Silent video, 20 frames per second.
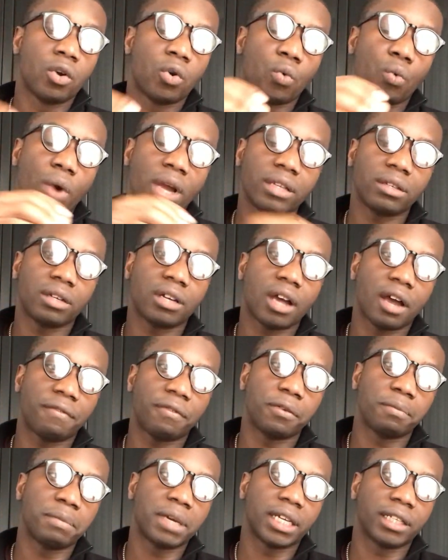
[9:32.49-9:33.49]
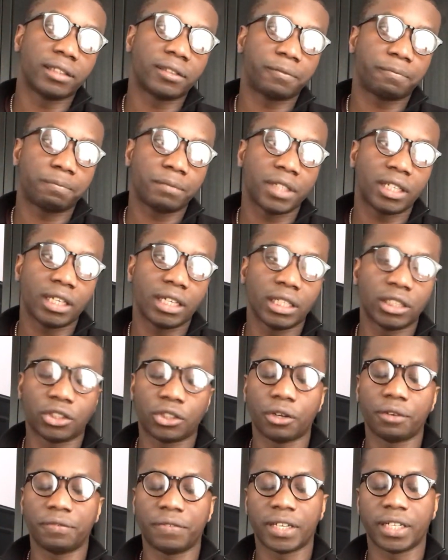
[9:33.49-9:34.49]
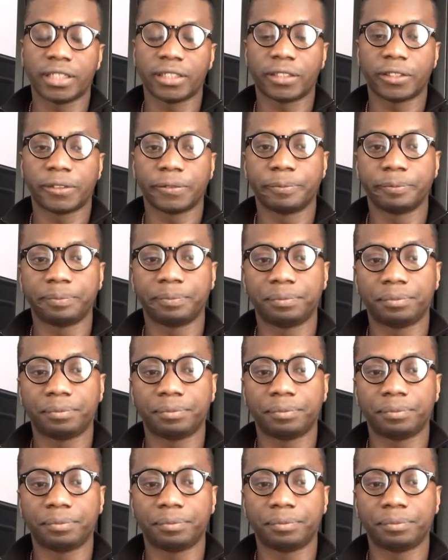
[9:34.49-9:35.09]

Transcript: when the government intervenes,